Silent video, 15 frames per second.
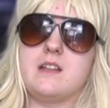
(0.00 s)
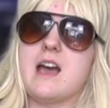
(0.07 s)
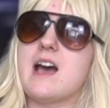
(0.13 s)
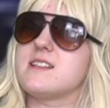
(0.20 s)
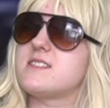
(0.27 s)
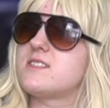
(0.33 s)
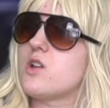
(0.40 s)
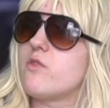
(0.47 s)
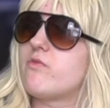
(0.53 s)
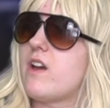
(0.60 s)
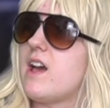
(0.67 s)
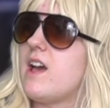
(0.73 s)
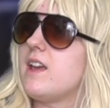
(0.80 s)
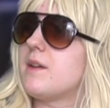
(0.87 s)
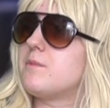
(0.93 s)
Nah,
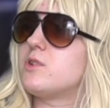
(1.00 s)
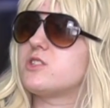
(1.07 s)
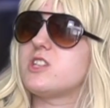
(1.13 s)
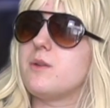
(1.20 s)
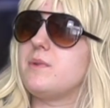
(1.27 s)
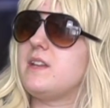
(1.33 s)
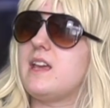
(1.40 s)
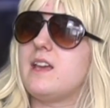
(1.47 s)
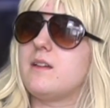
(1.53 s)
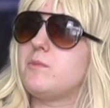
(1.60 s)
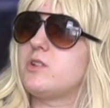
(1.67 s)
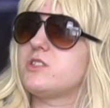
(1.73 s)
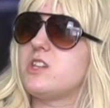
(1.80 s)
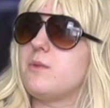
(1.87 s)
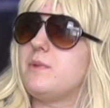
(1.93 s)
sorry, I'm not doing it. I'm
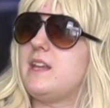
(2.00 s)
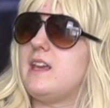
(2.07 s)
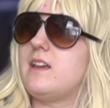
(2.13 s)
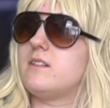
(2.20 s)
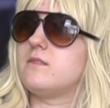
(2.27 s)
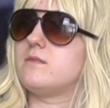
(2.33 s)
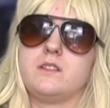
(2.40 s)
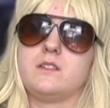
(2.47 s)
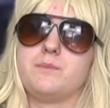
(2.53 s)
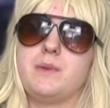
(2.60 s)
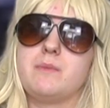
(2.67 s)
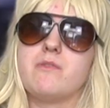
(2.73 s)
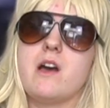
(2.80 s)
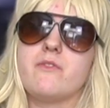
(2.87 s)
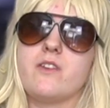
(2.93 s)
not doing it.
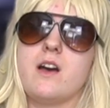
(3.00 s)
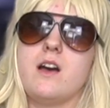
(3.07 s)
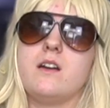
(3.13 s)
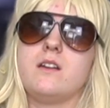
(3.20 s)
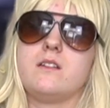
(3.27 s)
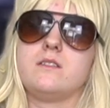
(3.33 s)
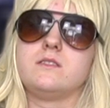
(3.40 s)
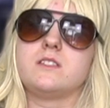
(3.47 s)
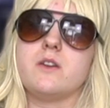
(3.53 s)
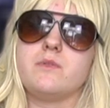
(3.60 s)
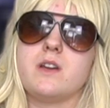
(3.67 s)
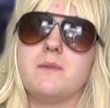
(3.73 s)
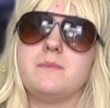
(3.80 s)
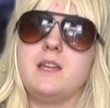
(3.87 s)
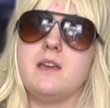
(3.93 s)
Big brother, don't
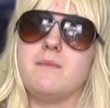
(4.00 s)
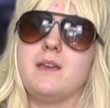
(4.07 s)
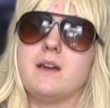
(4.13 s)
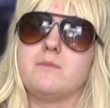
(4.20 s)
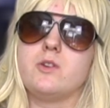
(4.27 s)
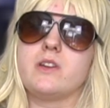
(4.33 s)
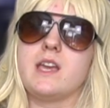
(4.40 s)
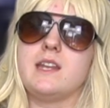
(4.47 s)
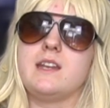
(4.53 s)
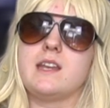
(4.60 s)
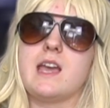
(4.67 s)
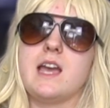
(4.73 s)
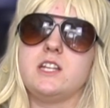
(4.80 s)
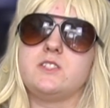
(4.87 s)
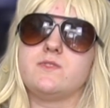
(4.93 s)
come near me. I'm not getting in a
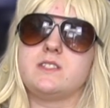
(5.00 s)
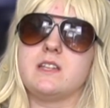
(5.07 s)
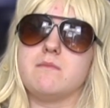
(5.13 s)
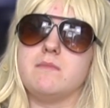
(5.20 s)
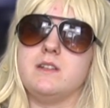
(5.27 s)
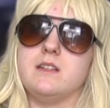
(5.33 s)
cage for 10